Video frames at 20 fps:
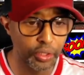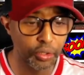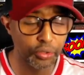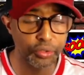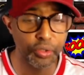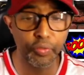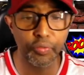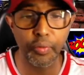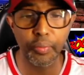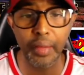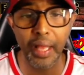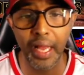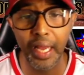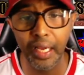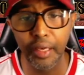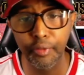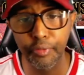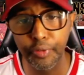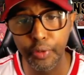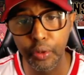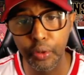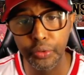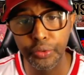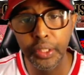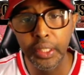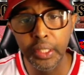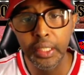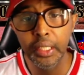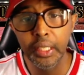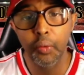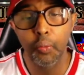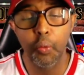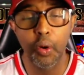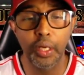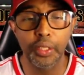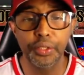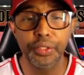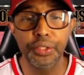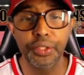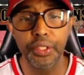also from the Anfield
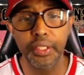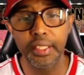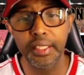Watch.